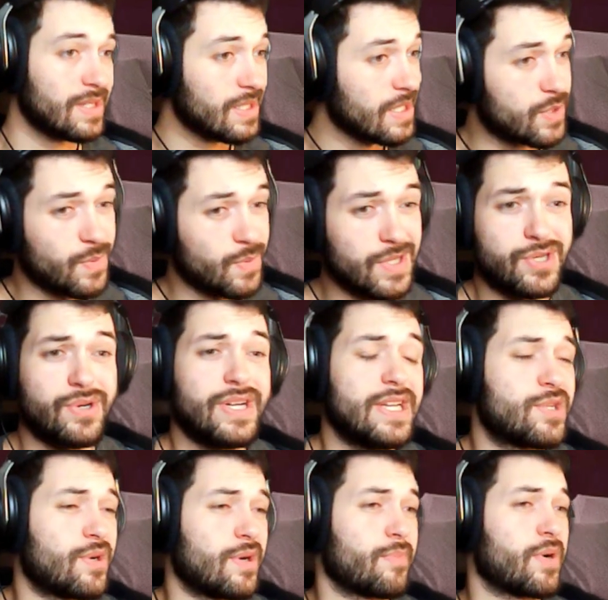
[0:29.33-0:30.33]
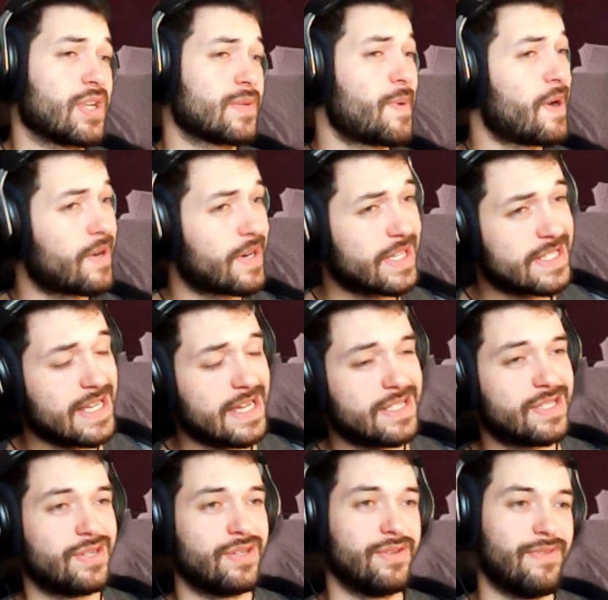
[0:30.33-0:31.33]
as well as your Nature and Prosperity
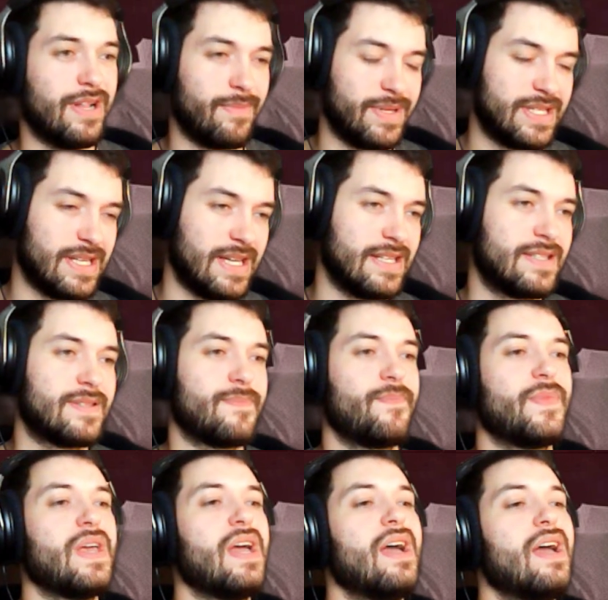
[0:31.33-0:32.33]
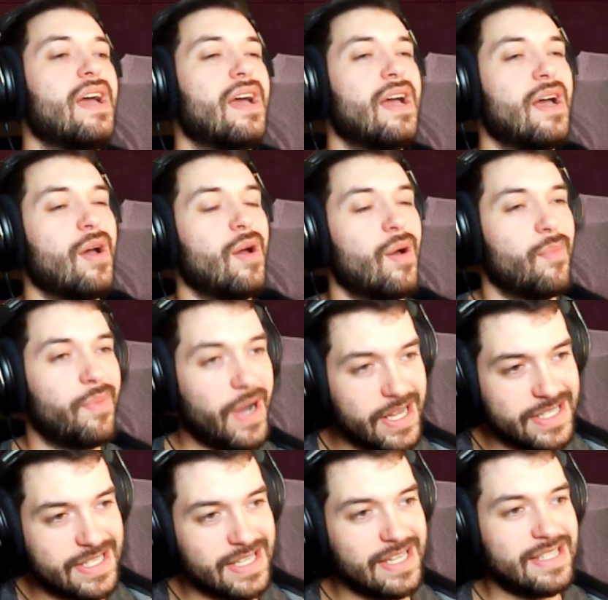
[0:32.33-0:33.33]
sets, your development sets.
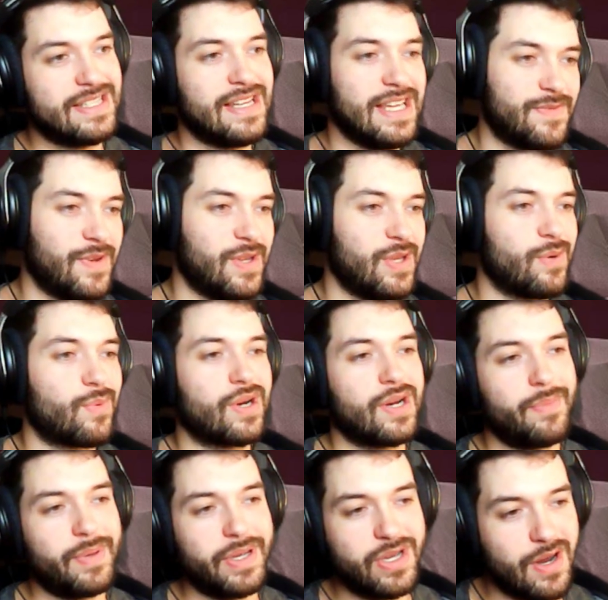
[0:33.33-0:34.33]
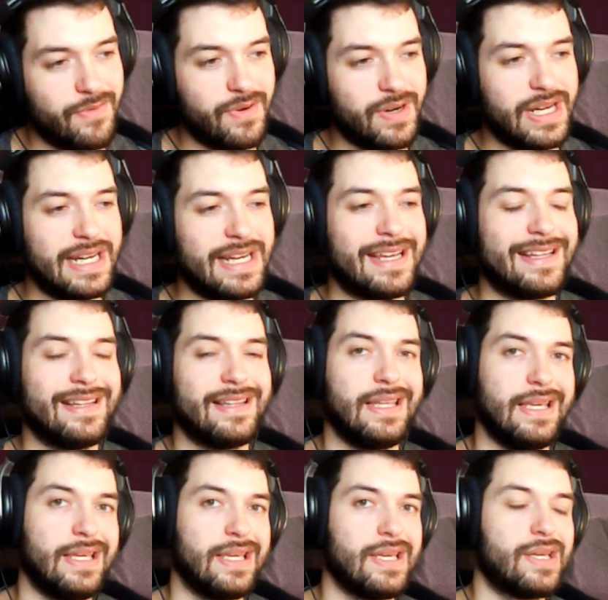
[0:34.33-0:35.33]
But in today's video, we're going to be covering
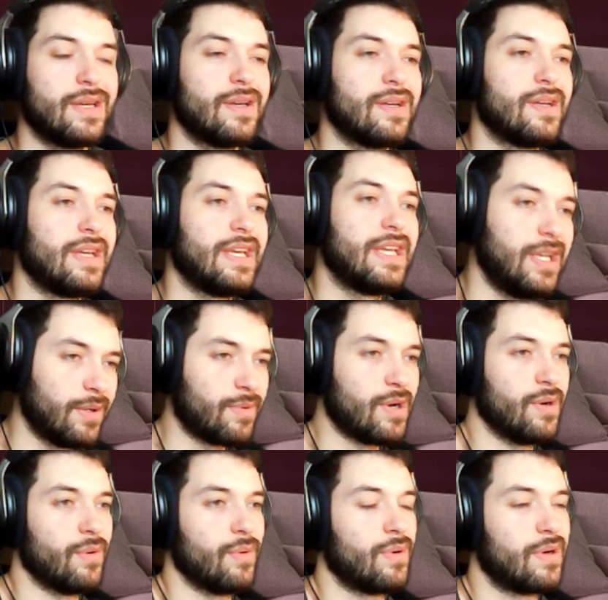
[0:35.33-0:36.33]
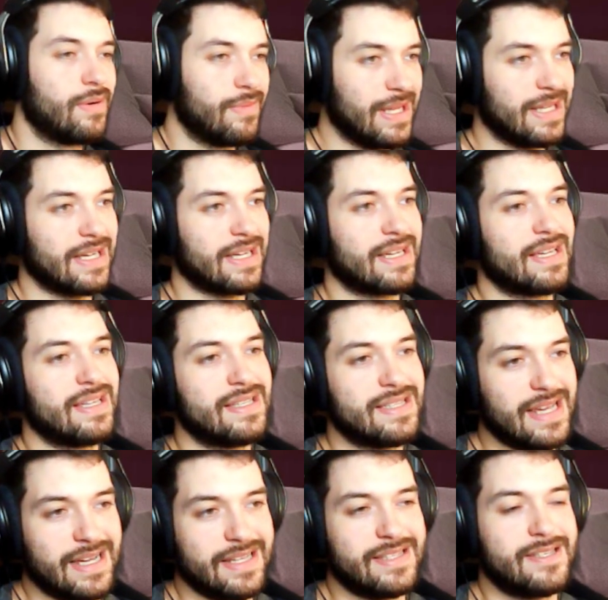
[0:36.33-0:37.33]
the hero relic
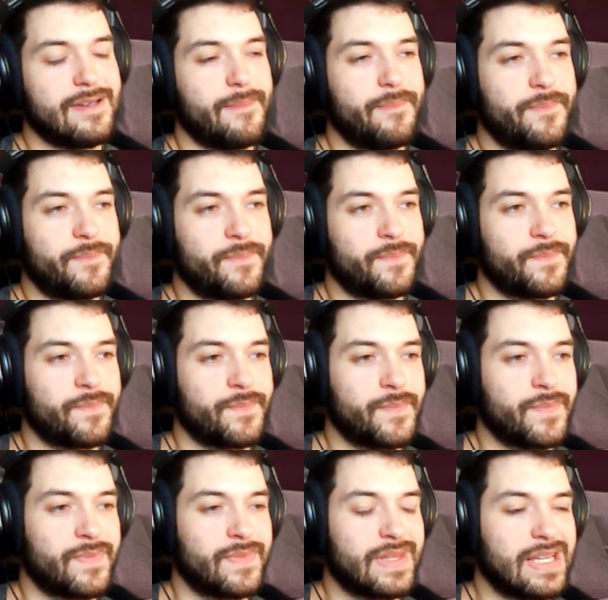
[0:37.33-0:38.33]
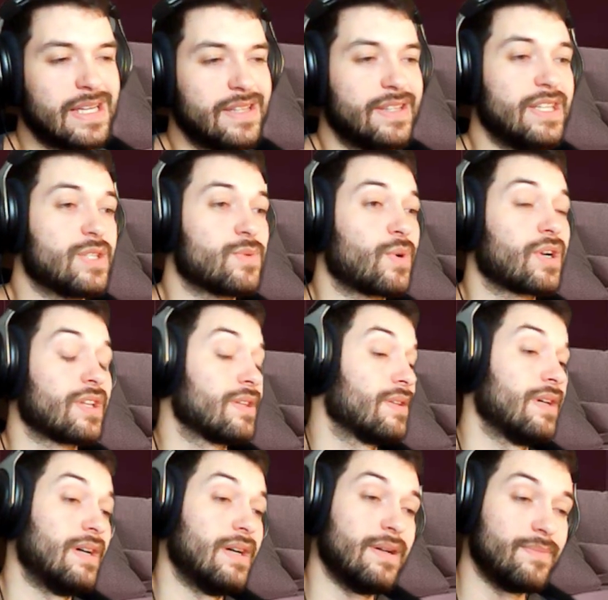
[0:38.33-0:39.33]
sets. These work
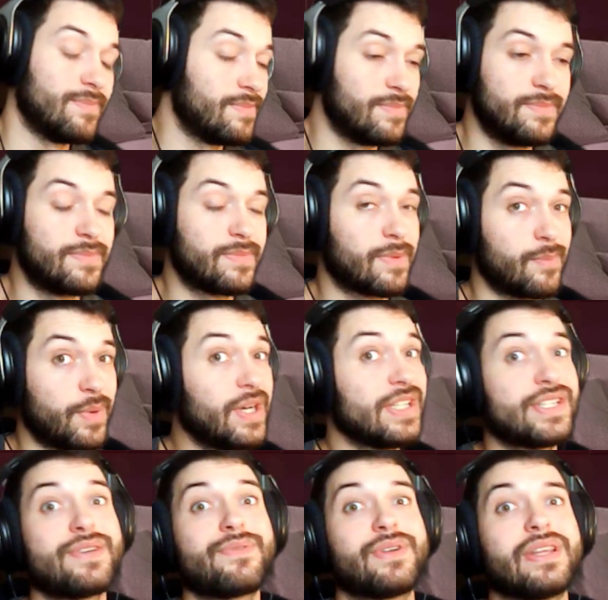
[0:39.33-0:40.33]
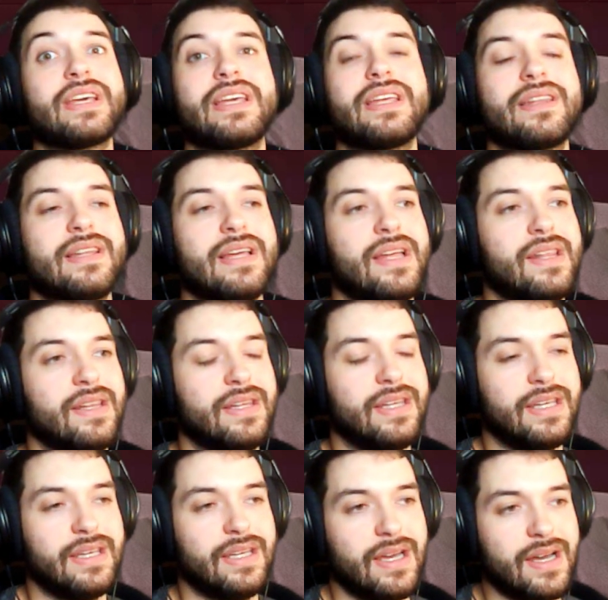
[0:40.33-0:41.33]
pretty differently than
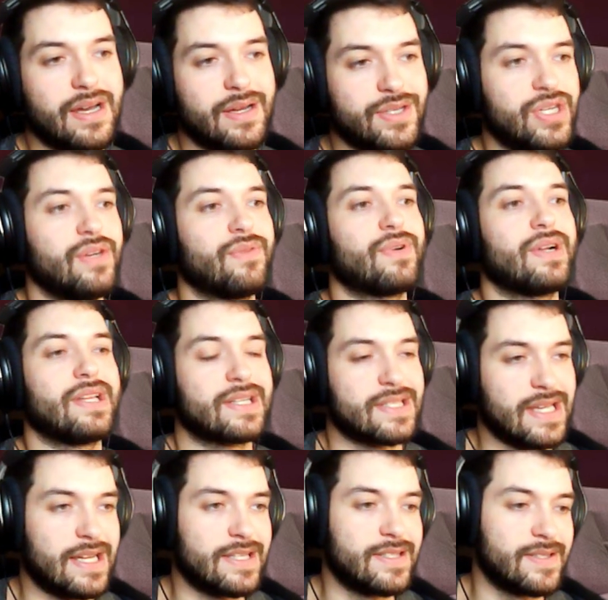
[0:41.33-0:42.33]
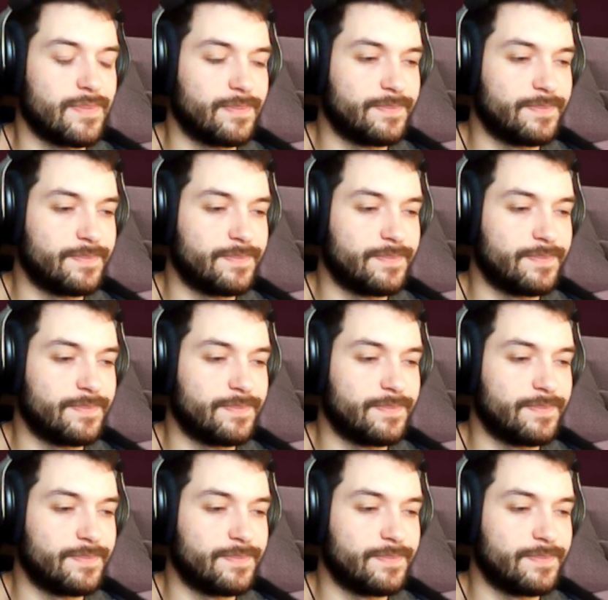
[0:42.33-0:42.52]
the chief relic sets.